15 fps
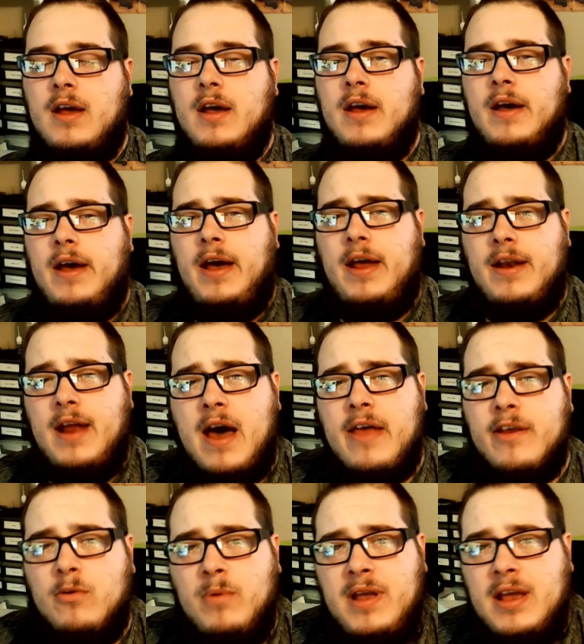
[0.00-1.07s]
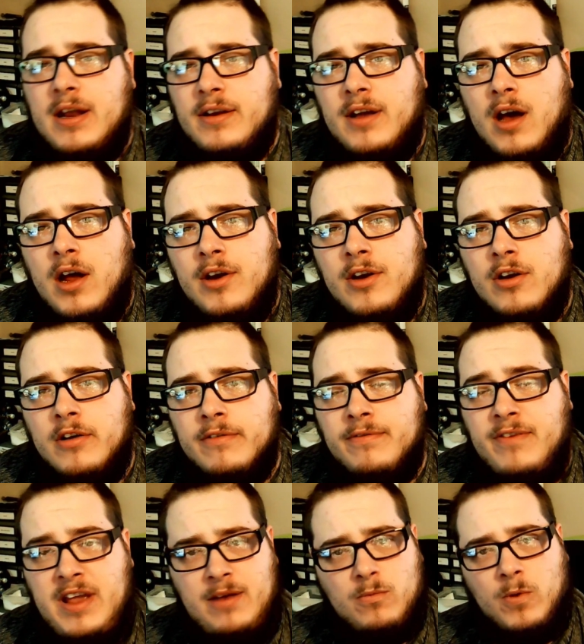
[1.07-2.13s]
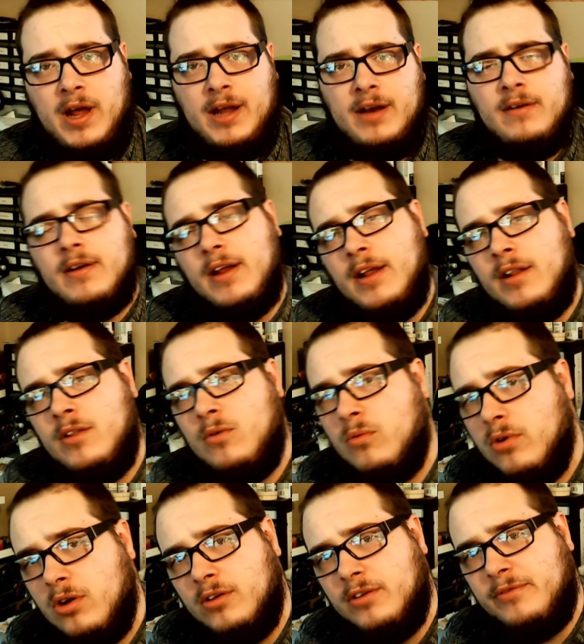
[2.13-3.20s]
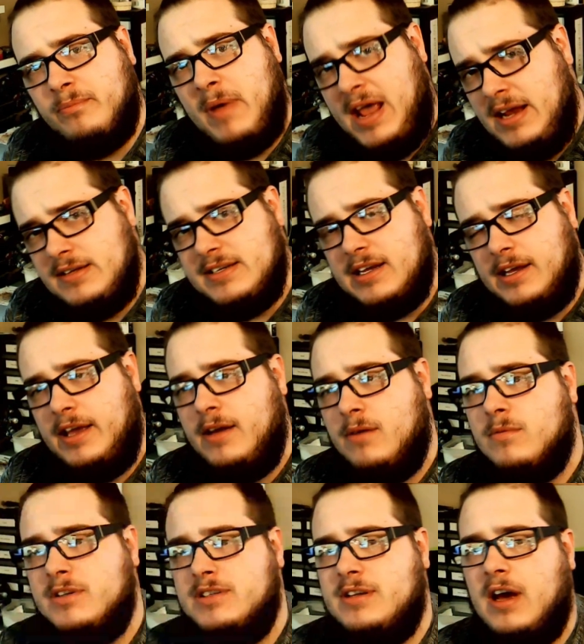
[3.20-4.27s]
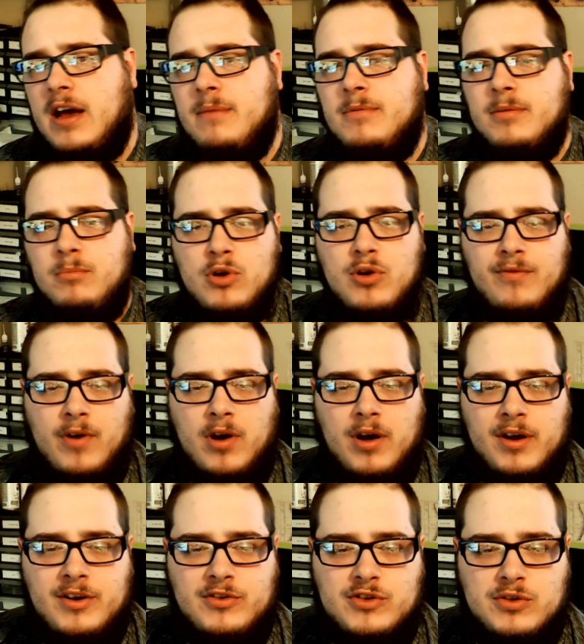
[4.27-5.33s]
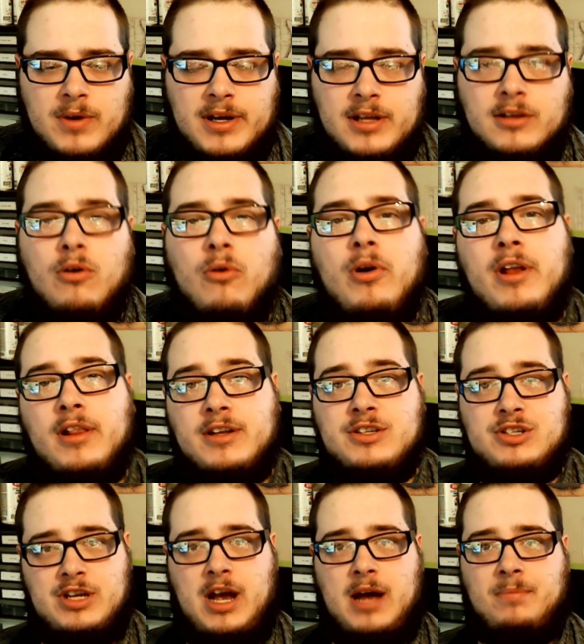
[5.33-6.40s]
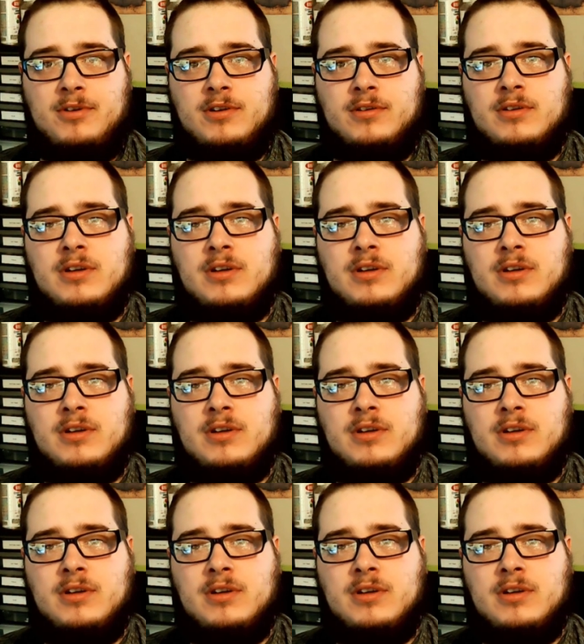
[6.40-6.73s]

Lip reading: And now that we had gotten our feet wet in the world of painting, it was time to move on to a Loyalist chapter.